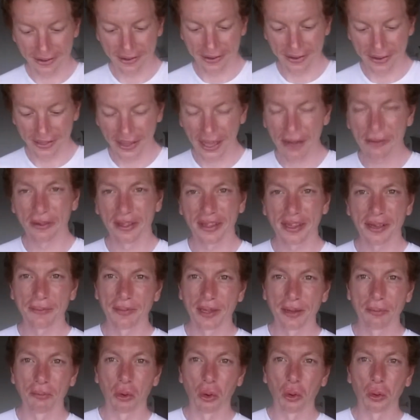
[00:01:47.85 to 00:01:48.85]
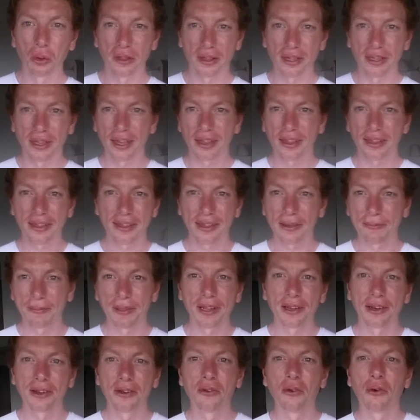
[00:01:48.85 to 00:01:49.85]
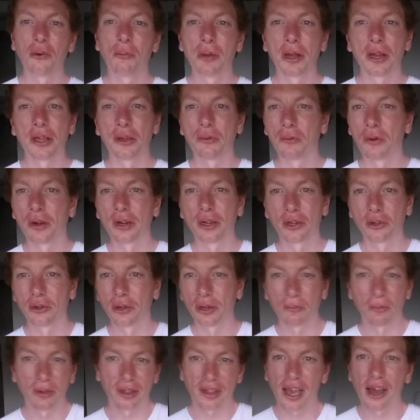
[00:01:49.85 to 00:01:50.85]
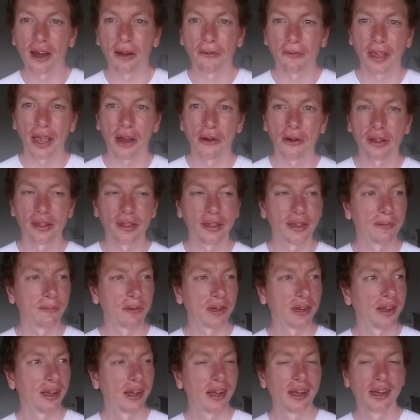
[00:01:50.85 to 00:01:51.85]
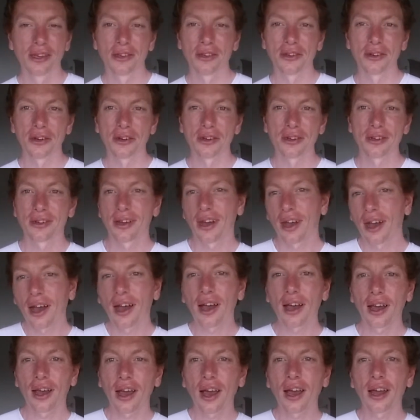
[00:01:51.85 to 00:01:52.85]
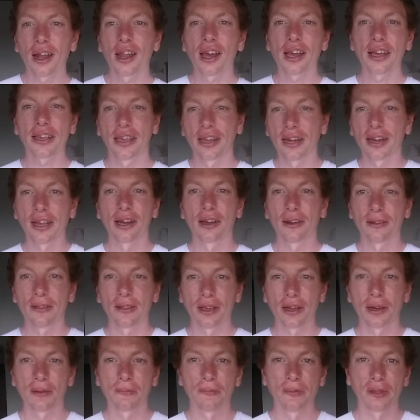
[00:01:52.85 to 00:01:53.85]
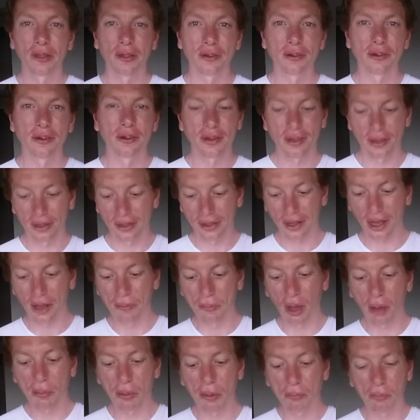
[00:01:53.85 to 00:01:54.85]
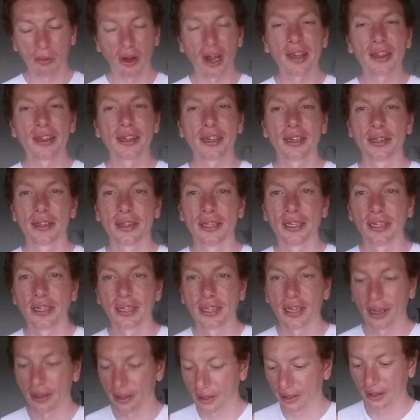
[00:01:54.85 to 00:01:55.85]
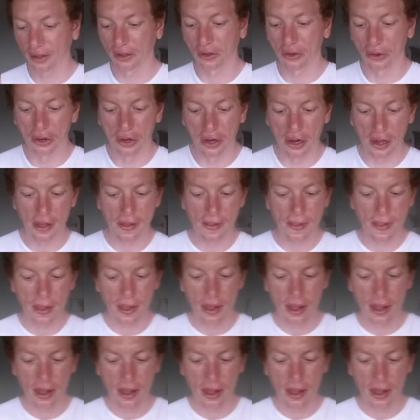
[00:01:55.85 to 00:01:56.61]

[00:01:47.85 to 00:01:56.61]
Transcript: So that was something ballsy. That's something I normally wouldn't do. It was out of character, but you know, I like getting out of the comfort zone. And I'm embracing it these days. It's good.